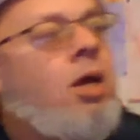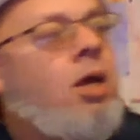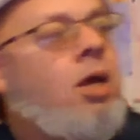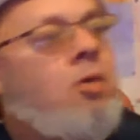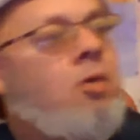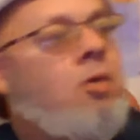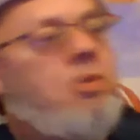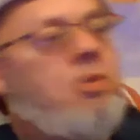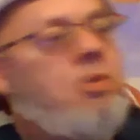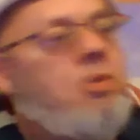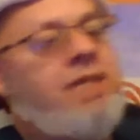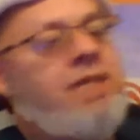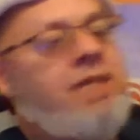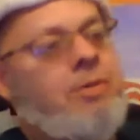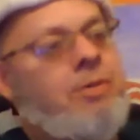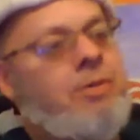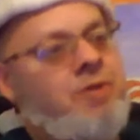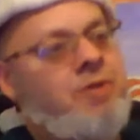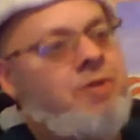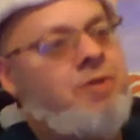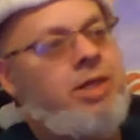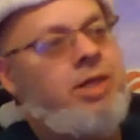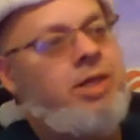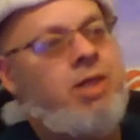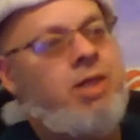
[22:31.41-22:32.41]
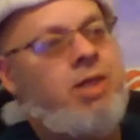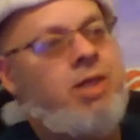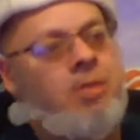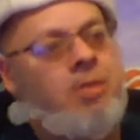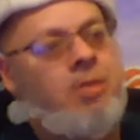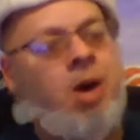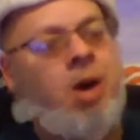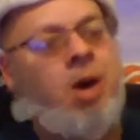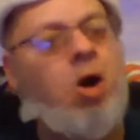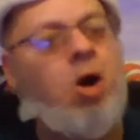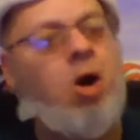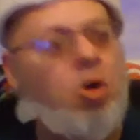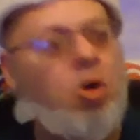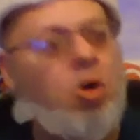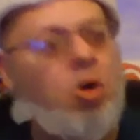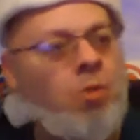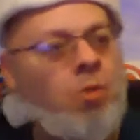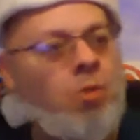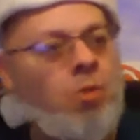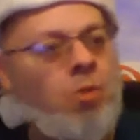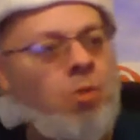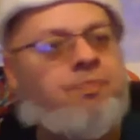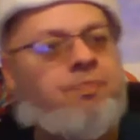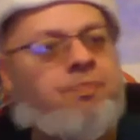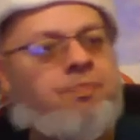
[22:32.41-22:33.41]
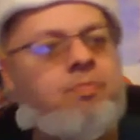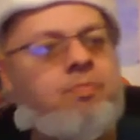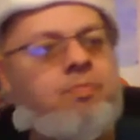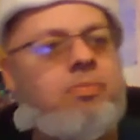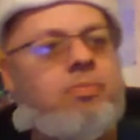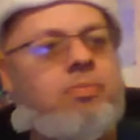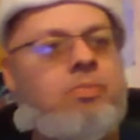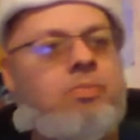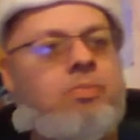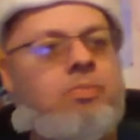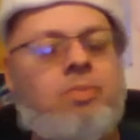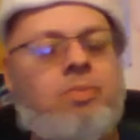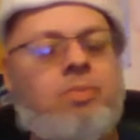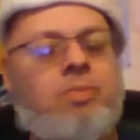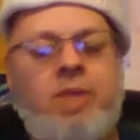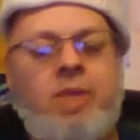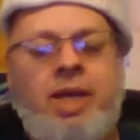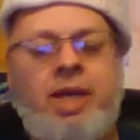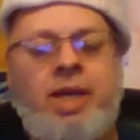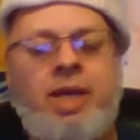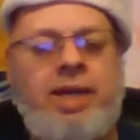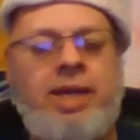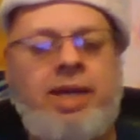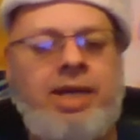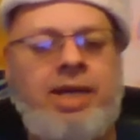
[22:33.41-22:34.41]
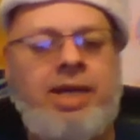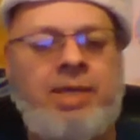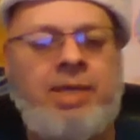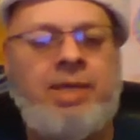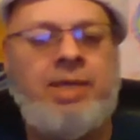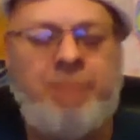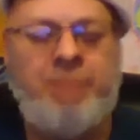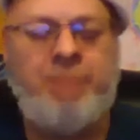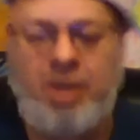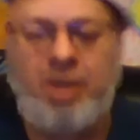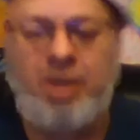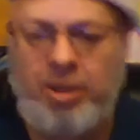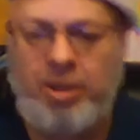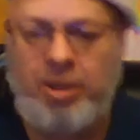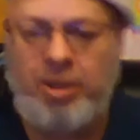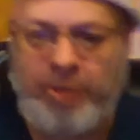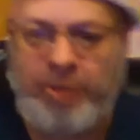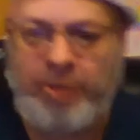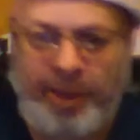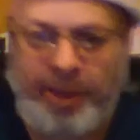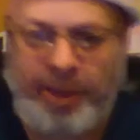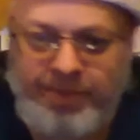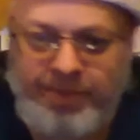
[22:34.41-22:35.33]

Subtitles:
Well, dad would then come home and be hungry.